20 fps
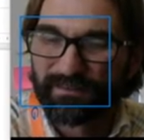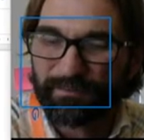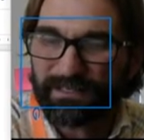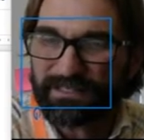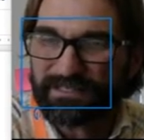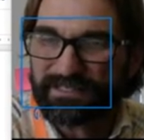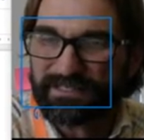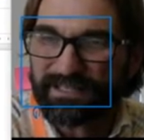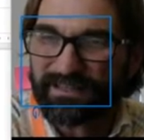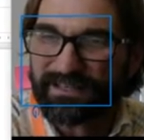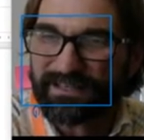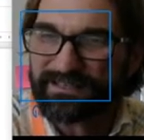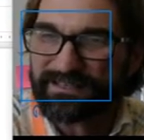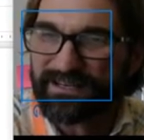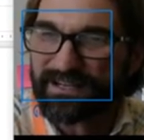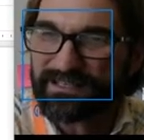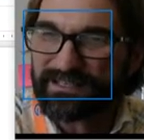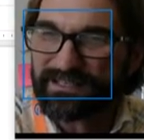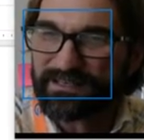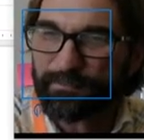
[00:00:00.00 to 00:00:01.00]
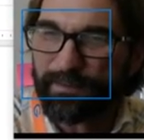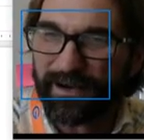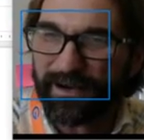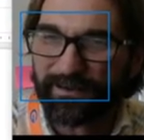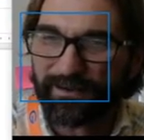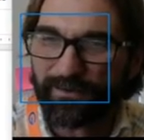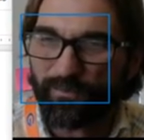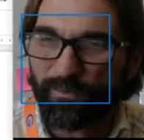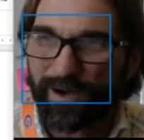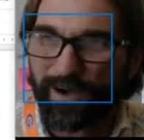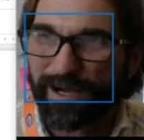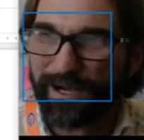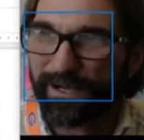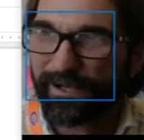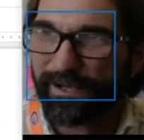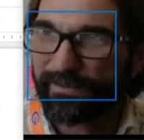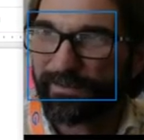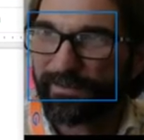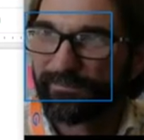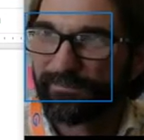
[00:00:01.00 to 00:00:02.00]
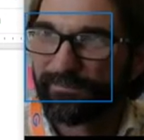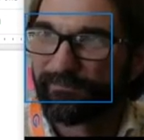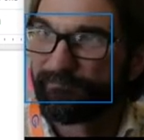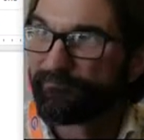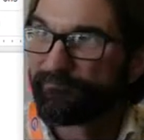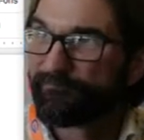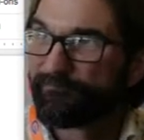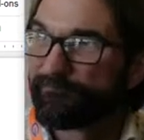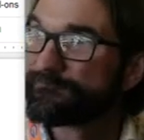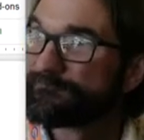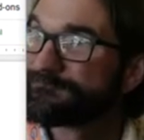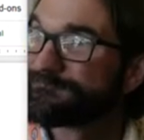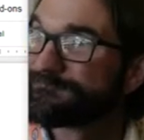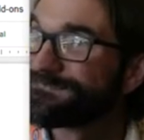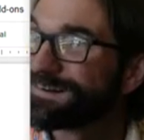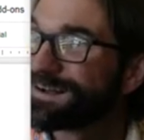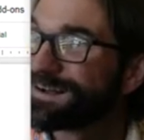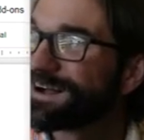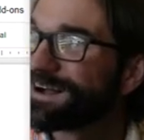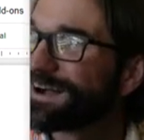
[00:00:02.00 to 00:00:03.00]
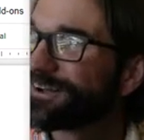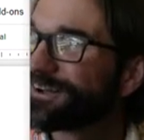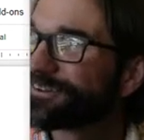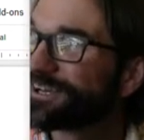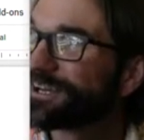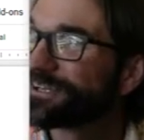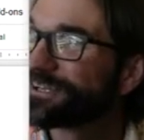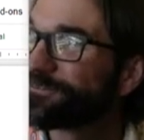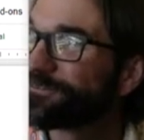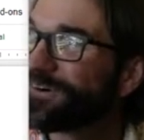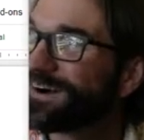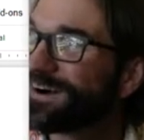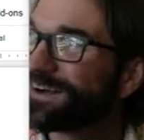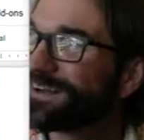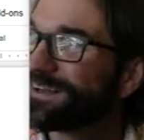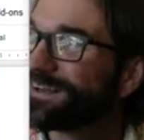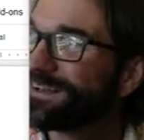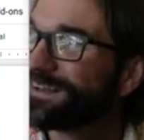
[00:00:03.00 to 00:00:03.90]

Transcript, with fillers: They say that doesn't matter. Why? I'll tell you why